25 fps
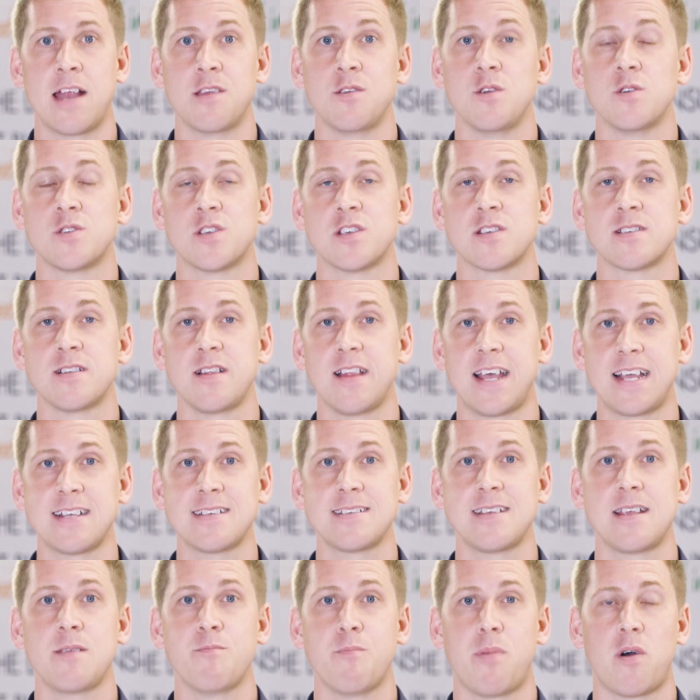and uses
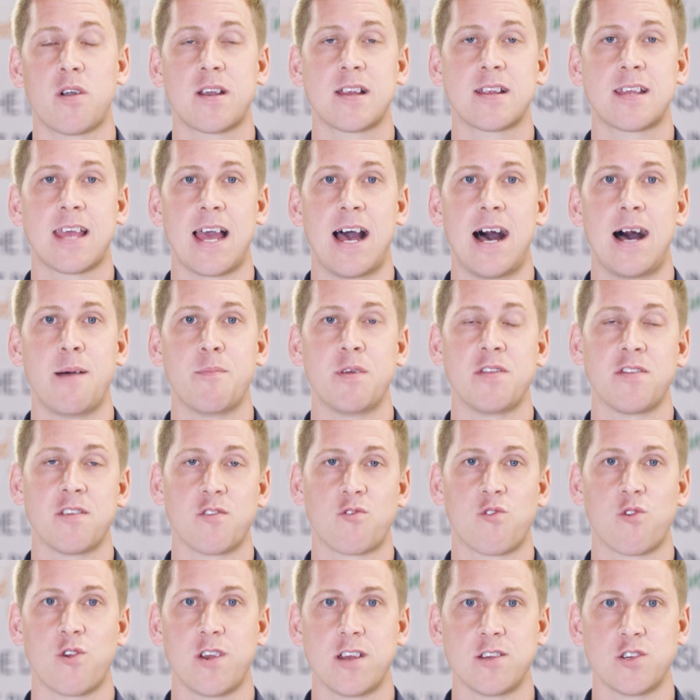less embodied carbon
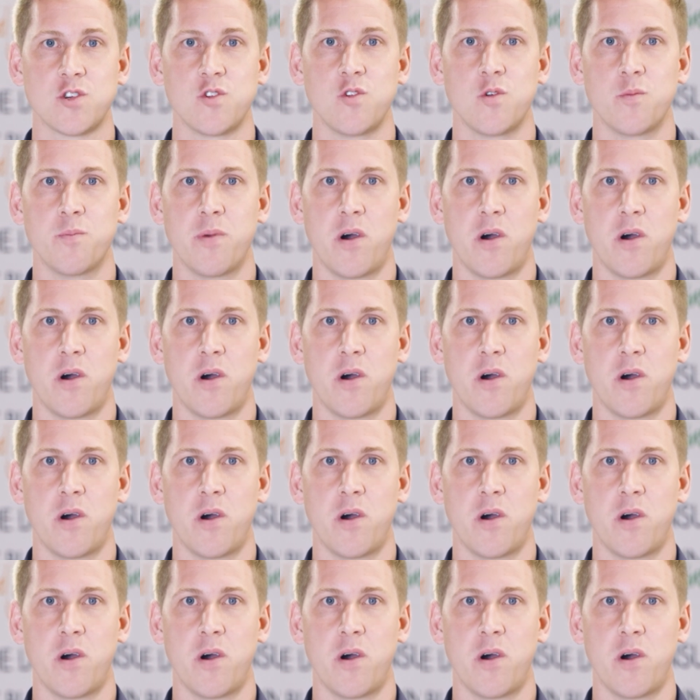than traditional